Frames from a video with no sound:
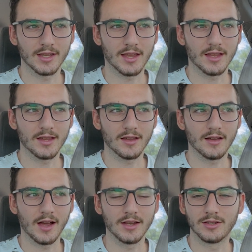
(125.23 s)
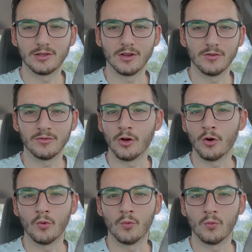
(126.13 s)
Like, I don't
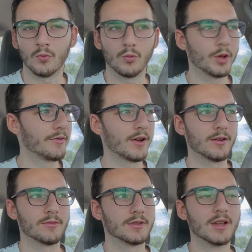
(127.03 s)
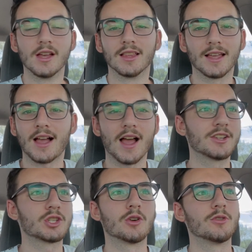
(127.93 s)
know if I would, like, I
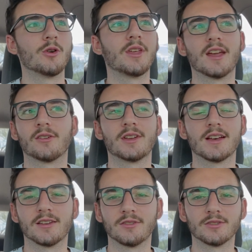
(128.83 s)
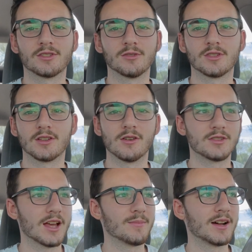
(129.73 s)
just don't know the area at all. So to go
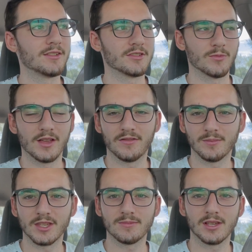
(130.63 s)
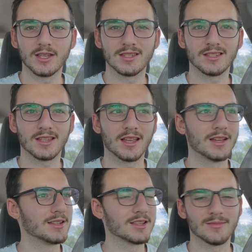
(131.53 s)
10 miles away from this place,
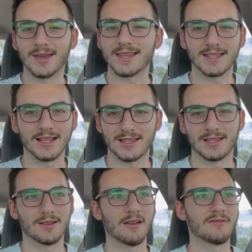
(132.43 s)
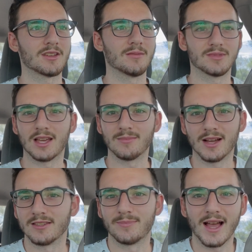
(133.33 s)
it doesn't make sense because I'd have to come 10
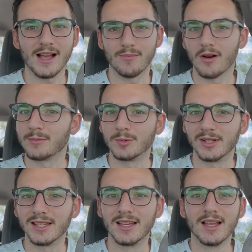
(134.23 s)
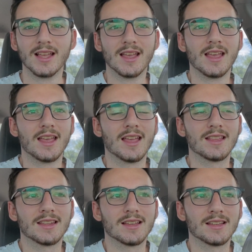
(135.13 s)
miles back probably.
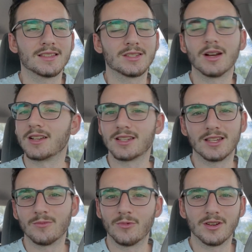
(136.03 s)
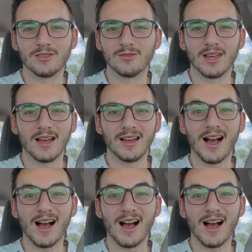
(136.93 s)
And so I just didn't want to do that.